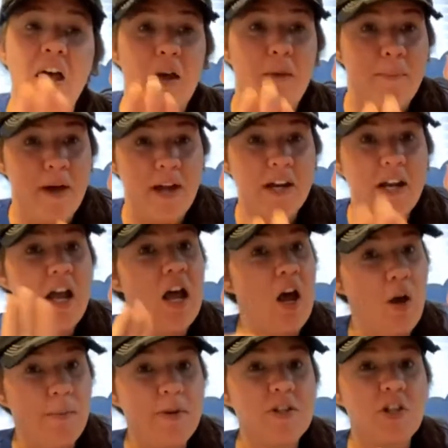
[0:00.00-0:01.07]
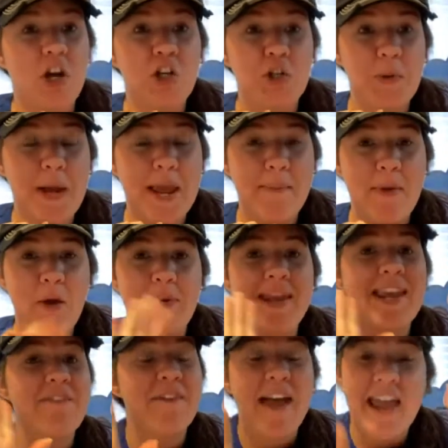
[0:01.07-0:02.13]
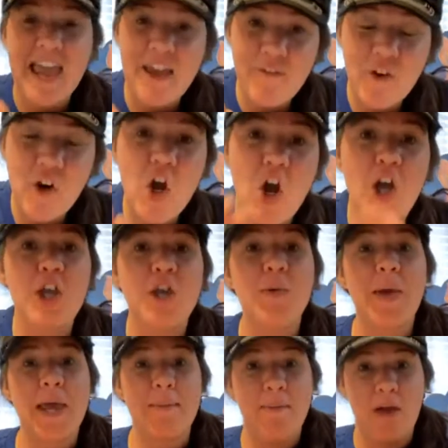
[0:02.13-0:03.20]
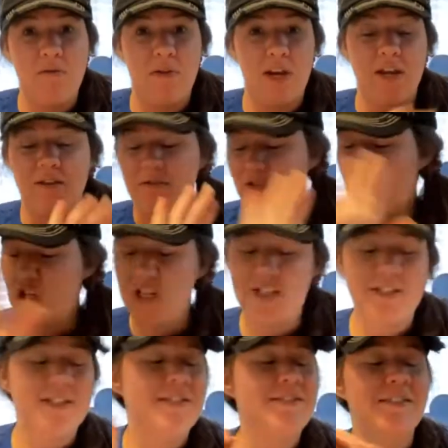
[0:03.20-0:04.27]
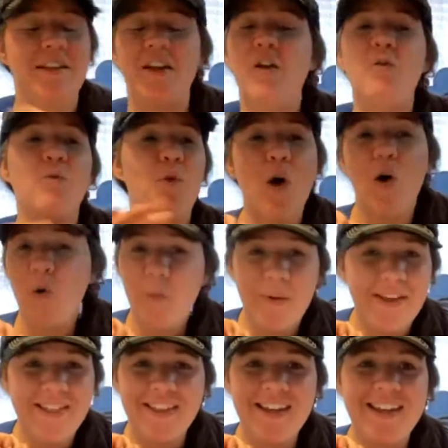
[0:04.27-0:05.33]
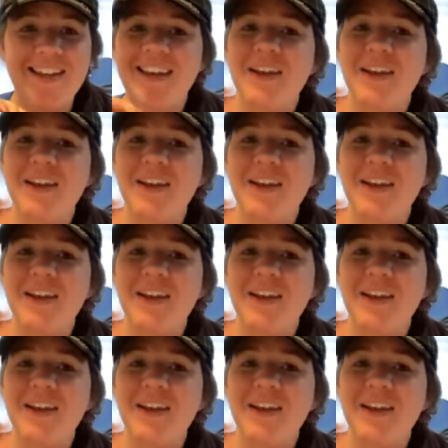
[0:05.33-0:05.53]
Monica, I almost called you Aunt Moni. If I ever call you Aunt Moni, just roll with it.